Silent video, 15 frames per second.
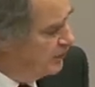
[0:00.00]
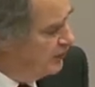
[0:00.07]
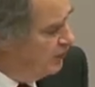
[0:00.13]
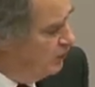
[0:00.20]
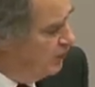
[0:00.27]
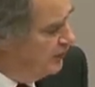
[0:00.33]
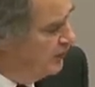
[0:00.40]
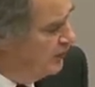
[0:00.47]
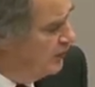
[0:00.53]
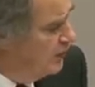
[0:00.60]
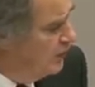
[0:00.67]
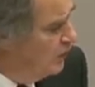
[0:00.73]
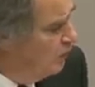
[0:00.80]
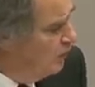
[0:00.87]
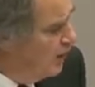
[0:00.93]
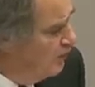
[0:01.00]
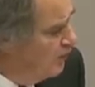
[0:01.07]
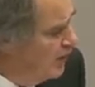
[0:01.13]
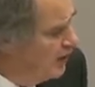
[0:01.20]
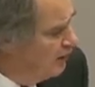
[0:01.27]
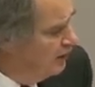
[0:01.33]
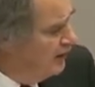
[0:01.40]
procured one
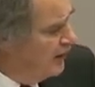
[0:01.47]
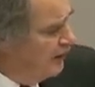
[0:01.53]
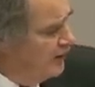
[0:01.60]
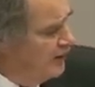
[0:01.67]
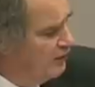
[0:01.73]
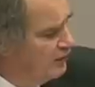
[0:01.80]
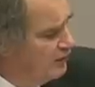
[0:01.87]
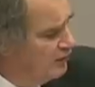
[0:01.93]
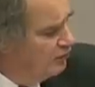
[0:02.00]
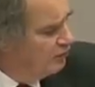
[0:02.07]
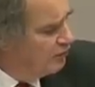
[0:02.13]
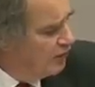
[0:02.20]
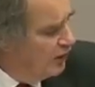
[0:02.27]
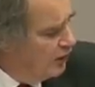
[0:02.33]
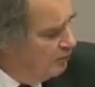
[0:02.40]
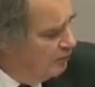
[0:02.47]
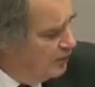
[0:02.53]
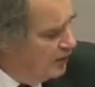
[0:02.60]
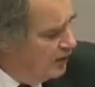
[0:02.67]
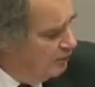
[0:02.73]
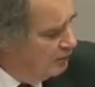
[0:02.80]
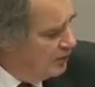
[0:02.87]
way or another from
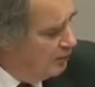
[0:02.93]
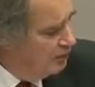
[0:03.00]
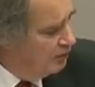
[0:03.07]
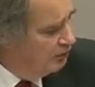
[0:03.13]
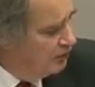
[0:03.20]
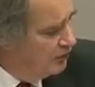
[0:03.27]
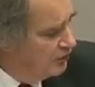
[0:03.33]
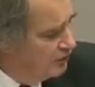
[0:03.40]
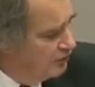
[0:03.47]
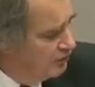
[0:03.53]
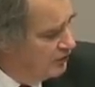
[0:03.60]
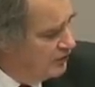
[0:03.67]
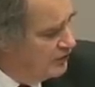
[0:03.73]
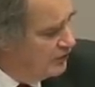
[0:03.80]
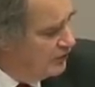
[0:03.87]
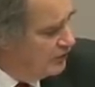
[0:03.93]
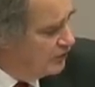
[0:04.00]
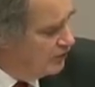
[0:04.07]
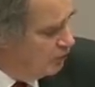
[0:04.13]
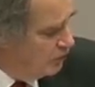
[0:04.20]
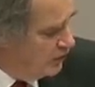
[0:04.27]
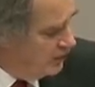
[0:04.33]
uh, publishers, for
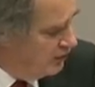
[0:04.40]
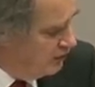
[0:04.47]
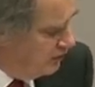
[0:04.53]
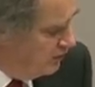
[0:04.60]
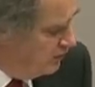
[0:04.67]
instance, and we,